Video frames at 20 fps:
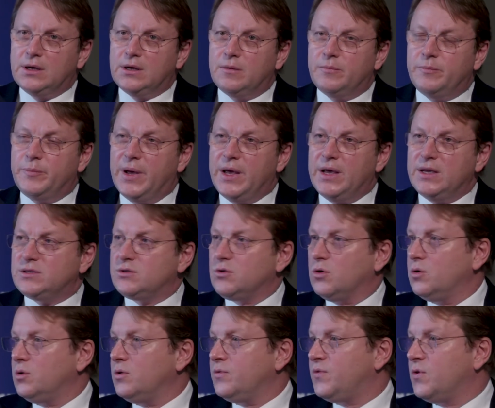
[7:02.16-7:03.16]
based on
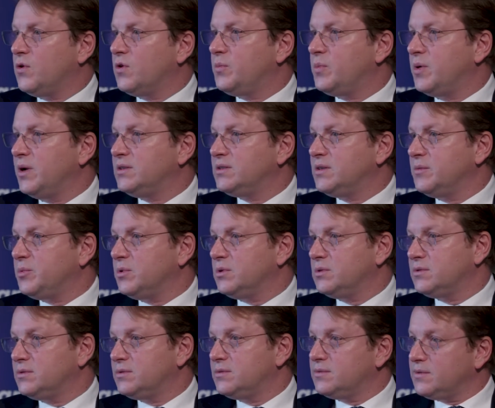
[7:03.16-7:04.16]
the 4
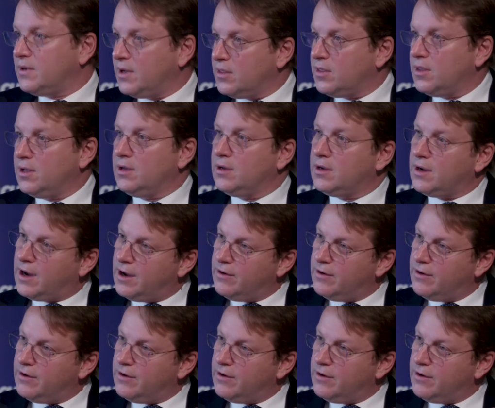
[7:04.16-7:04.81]
principles. I think I have